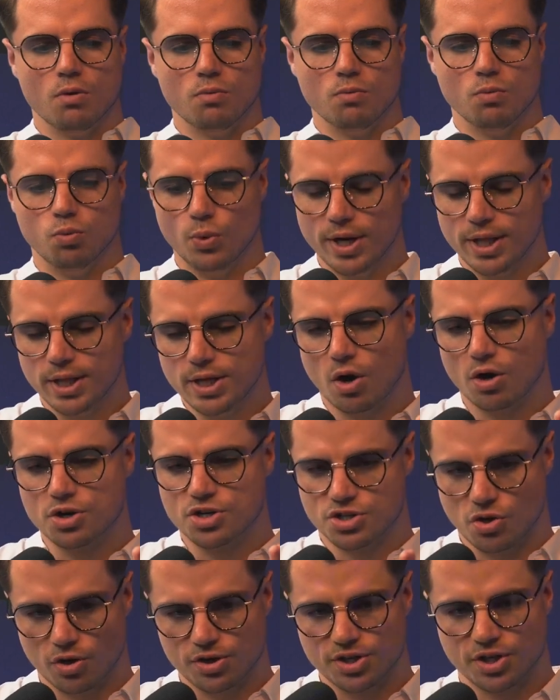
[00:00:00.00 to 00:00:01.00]
really are
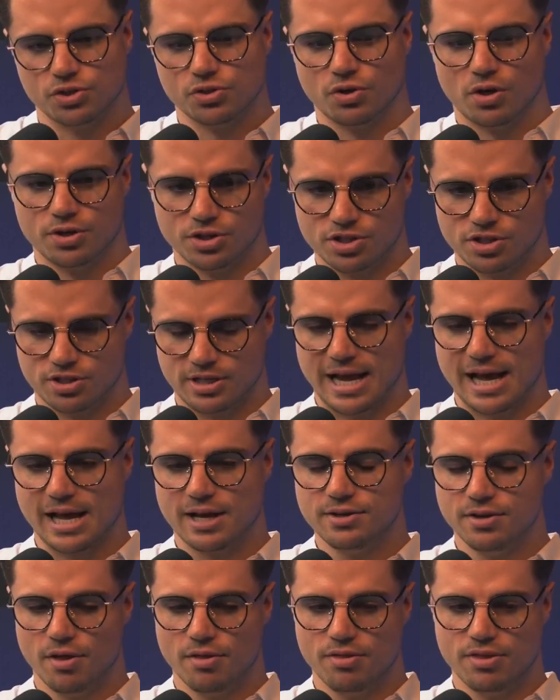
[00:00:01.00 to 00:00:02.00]
starting to
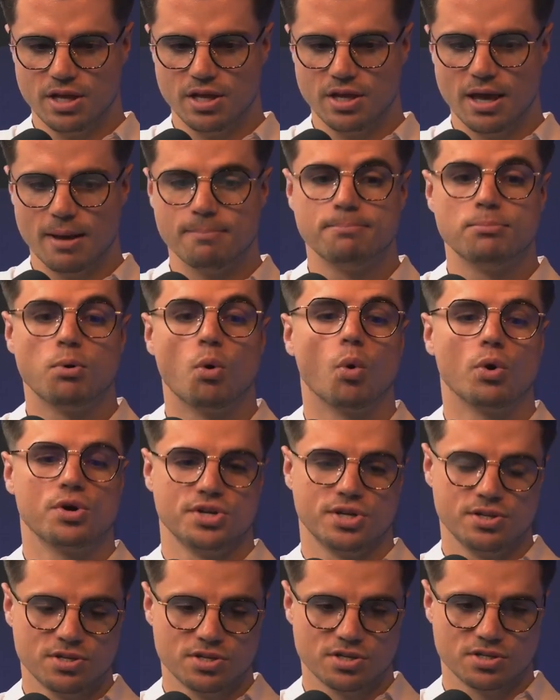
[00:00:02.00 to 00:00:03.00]
understand the
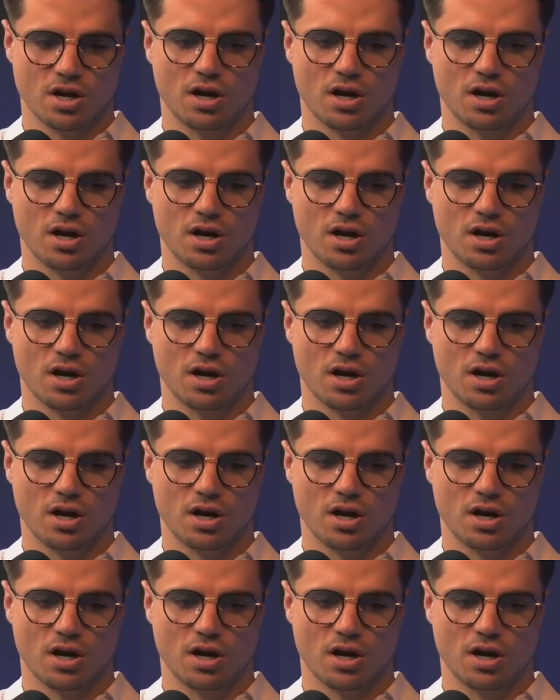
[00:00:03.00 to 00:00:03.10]
importance